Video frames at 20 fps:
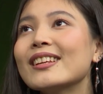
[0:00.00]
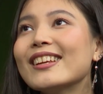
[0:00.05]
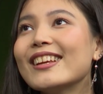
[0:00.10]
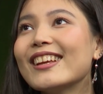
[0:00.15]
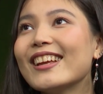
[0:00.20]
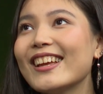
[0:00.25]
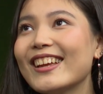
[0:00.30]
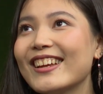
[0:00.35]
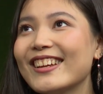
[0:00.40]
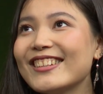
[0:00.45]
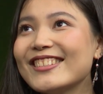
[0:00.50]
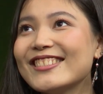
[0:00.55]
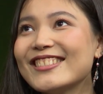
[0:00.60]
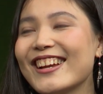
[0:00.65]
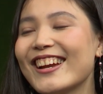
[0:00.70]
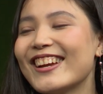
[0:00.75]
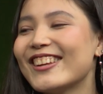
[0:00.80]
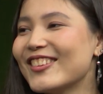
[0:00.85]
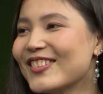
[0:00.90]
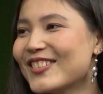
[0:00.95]
And
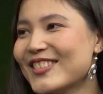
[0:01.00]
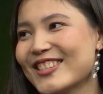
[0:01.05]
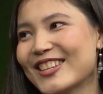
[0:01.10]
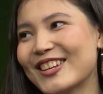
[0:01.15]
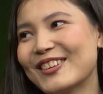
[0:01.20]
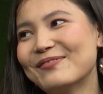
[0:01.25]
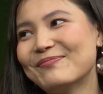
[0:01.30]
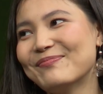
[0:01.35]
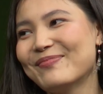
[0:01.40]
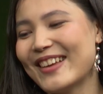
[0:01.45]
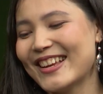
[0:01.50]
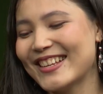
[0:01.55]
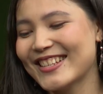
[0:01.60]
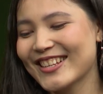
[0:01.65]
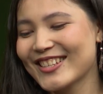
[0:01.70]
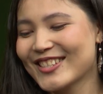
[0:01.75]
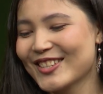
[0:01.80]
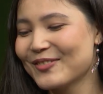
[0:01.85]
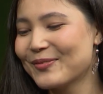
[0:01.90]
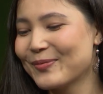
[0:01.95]
I know some
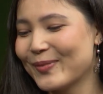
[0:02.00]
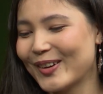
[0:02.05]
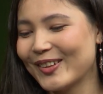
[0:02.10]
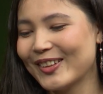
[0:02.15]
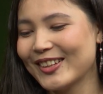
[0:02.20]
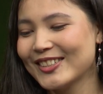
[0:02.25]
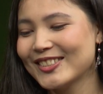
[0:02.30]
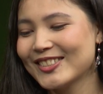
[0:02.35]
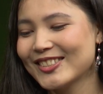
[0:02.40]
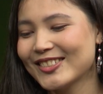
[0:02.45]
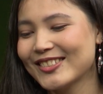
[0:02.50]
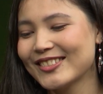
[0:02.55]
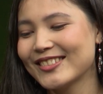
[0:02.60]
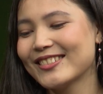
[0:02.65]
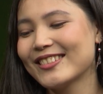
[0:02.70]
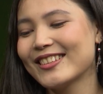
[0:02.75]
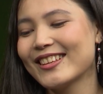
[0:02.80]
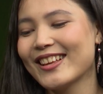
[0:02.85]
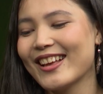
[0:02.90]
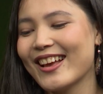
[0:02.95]
basics of Polish
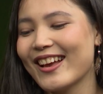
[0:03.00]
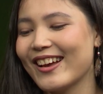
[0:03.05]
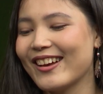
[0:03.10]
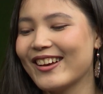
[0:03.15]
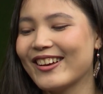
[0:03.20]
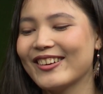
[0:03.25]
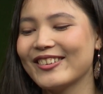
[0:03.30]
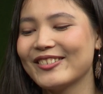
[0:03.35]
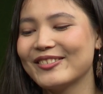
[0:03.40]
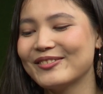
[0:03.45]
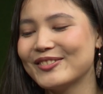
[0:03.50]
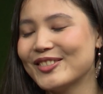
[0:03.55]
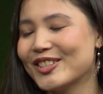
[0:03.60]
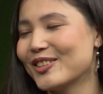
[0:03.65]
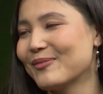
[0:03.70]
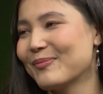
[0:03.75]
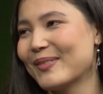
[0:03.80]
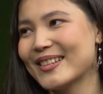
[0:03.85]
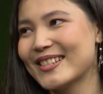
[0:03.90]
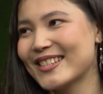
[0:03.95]

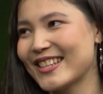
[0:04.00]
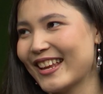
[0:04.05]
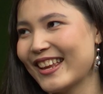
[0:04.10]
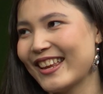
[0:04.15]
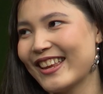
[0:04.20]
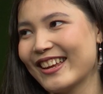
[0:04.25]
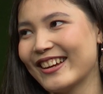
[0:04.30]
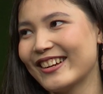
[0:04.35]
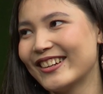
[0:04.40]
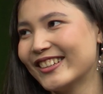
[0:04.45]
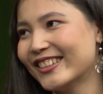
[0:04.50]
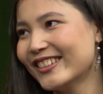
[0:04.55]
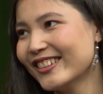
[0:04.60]
during my stay here.